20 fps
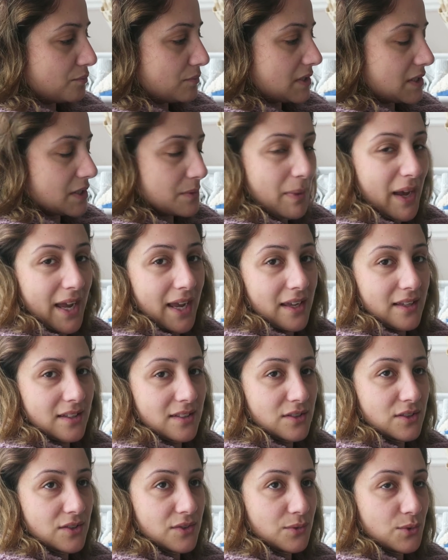
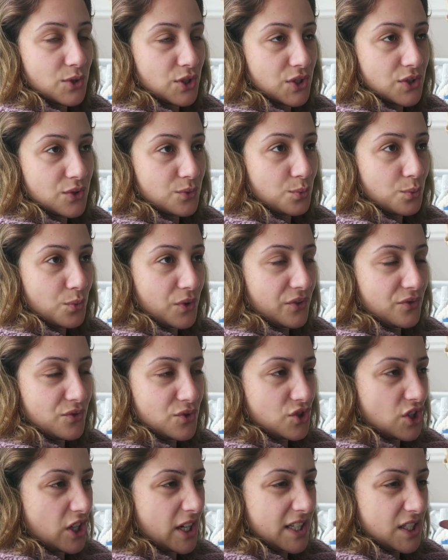space, just
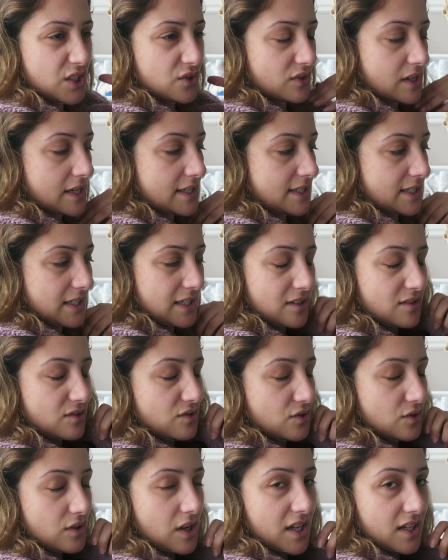with Chinese writing. It
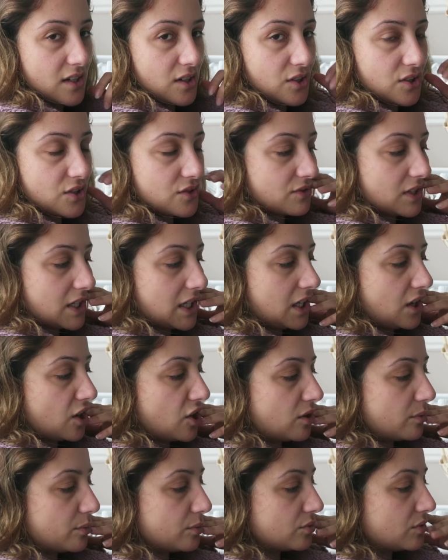kind of looks really
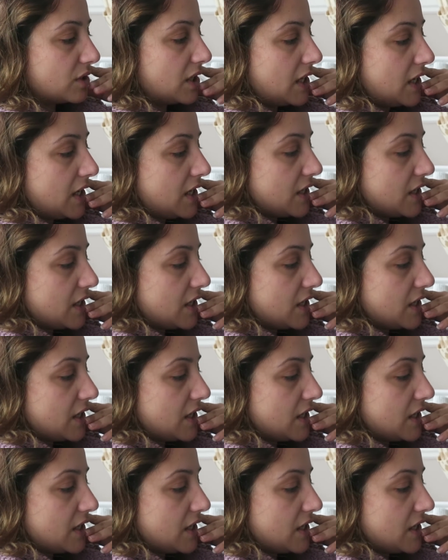horrible.